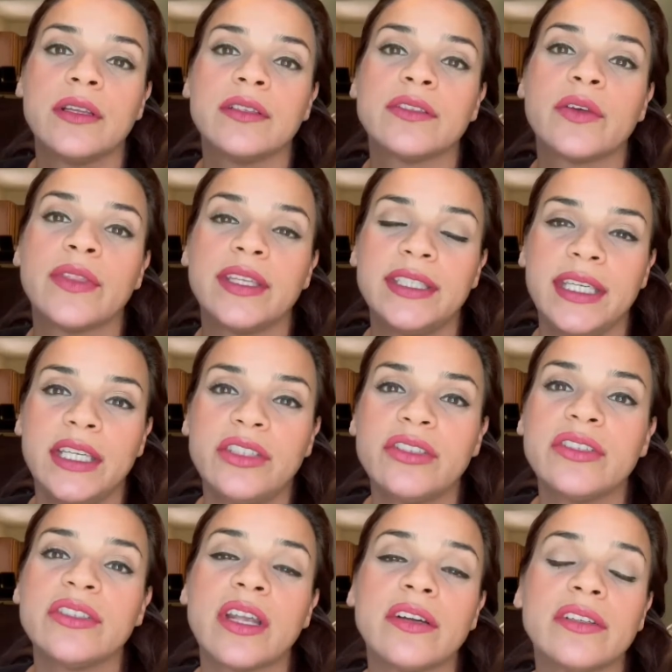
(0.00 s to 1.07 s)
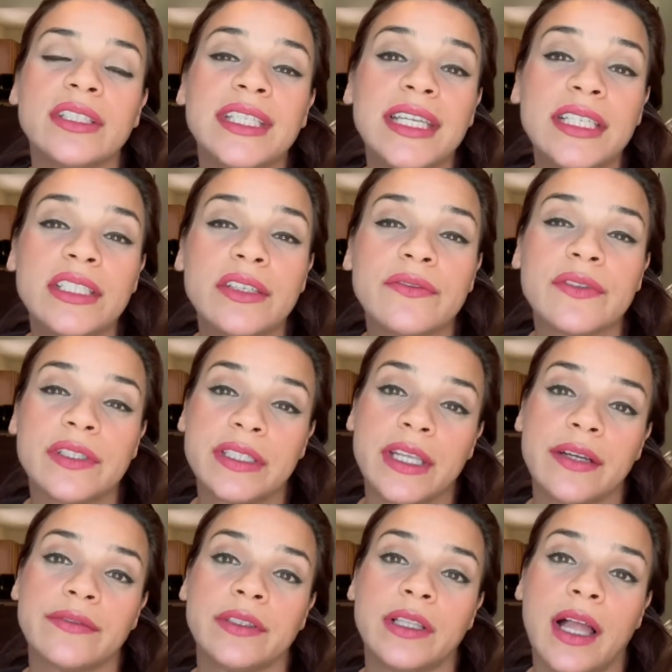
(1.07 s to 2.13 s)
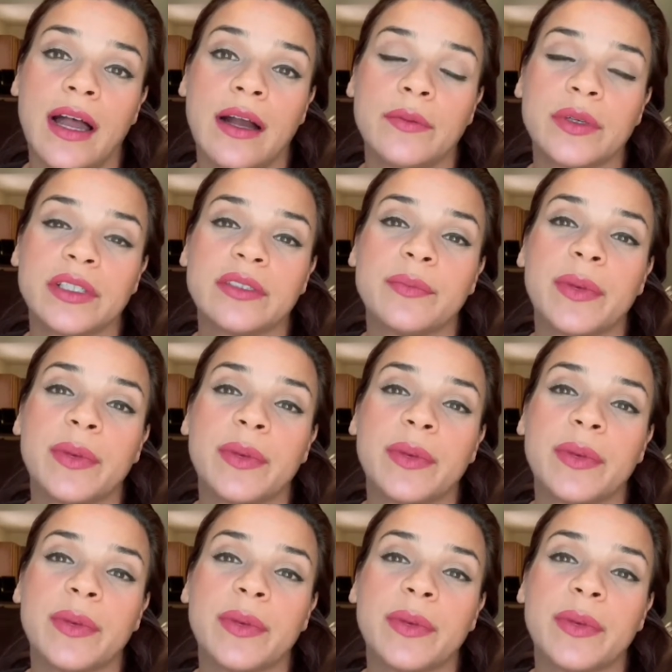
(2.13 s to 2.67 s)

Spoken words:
So the teachers aren't teaching for several hours,